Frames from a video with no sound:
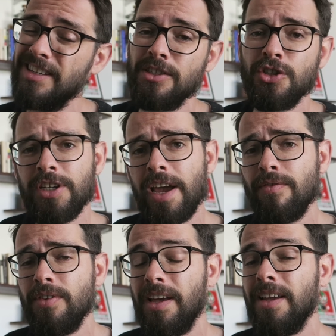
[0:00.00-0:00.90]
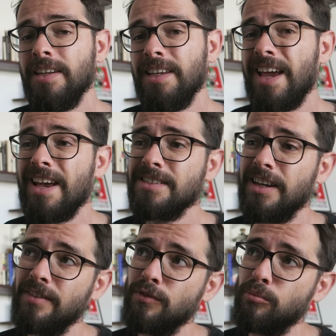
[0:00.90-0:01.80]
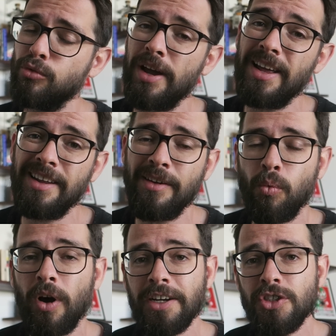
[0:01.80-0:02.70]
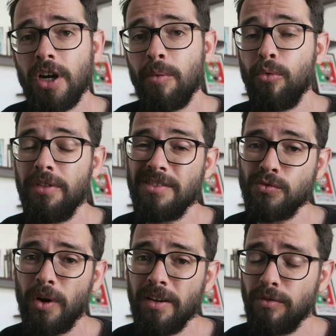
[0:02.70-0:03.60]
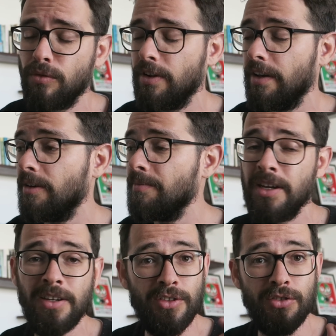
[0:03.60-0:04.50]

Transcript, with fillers: He's a chef and he has kind of a bread and wine shop with his wife over there.